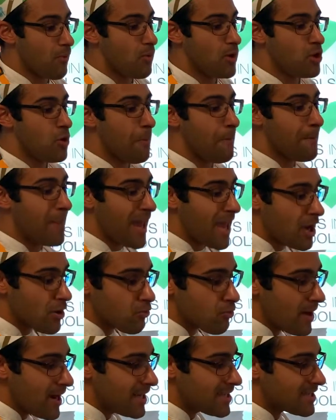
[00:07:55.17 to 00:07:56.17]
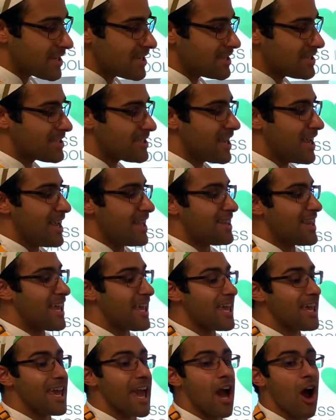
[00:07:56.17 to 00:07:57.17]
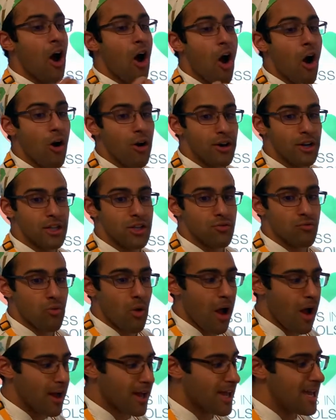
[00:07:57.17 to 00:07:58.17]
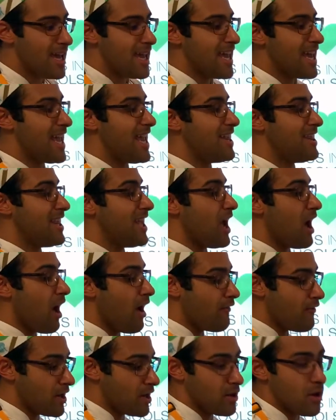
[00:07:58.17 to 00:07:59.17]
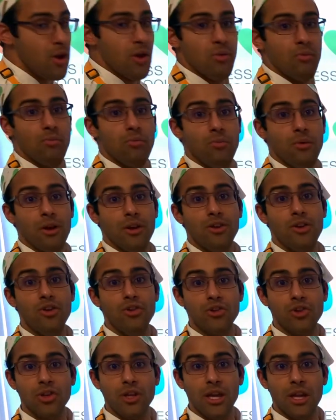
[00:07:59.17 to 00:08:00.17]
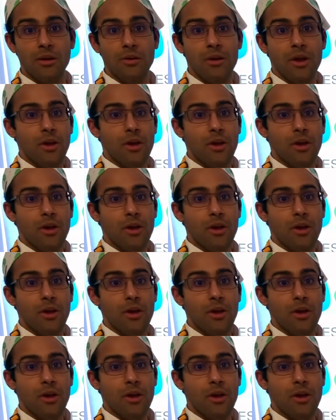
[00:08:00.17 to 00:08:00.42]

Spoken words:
you bake raisins, they can get hard as a rock in the oven. Usually,